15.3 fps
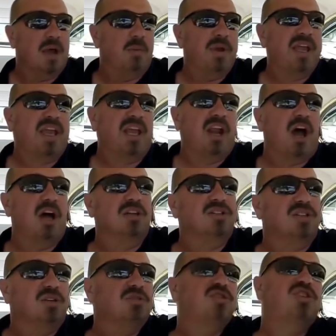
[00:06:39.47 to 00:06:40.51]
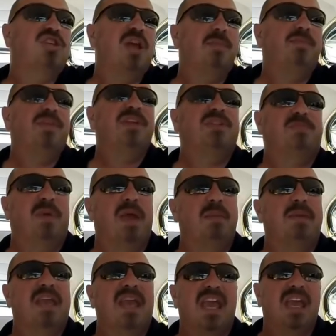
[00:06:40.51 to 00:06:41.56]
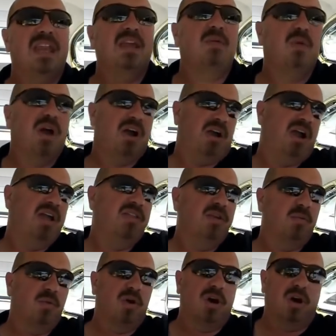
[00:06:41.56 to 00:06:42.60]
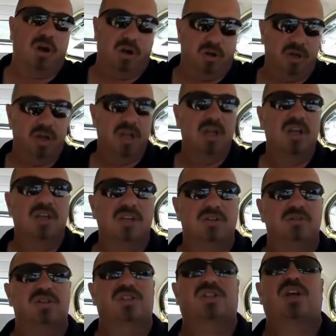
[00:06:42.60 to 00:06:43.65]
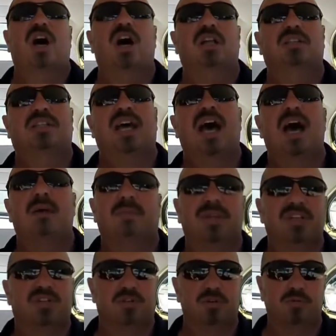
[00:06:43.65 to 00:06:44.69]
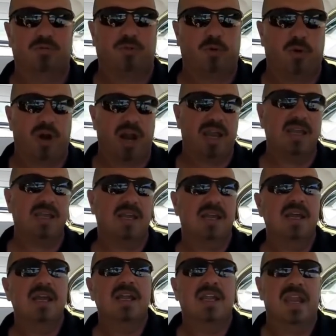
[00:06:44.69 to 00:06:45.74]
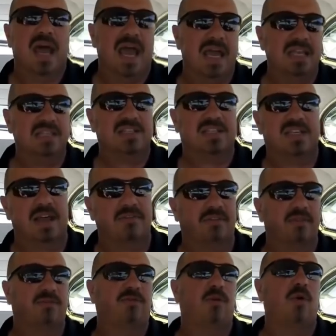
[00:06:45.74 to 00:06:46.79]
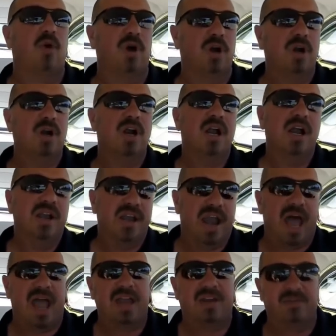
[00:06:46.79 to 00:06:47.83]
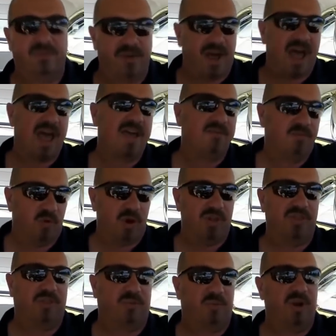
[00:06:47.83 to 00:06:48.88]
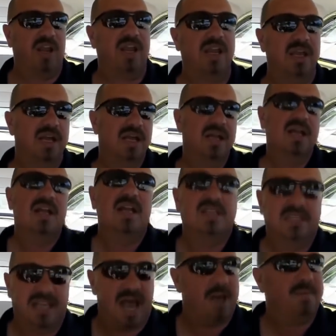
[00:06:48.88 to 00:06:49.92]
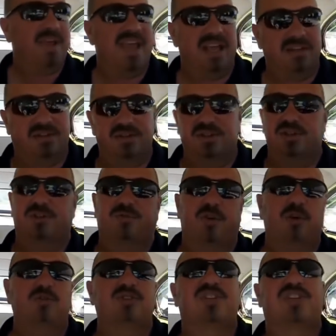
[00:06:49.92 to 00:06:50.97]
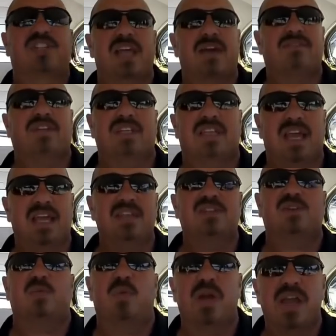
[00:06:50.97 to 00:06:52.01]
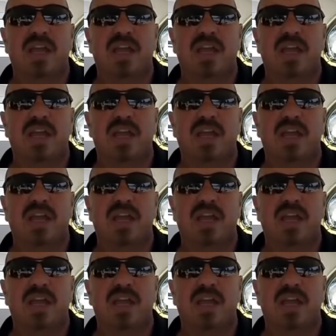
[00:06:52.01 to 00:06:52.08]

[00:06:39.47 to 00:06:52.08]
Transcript: Now we can also ship this baby anywhere in the world. You just call Tom at 248 974 9513. Tommy answers his phone seven days a